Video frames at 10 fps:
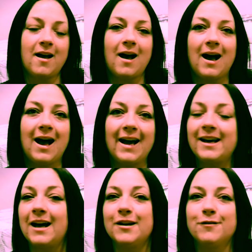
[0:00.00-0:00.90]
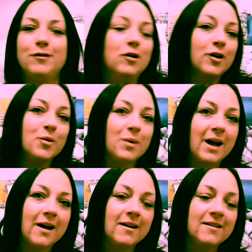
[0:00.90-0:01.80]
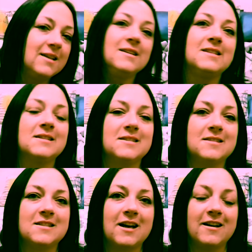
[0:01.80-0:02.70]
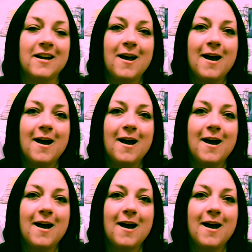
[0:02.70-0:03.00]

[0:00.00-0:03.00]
I, I kind of look around and dinner's done.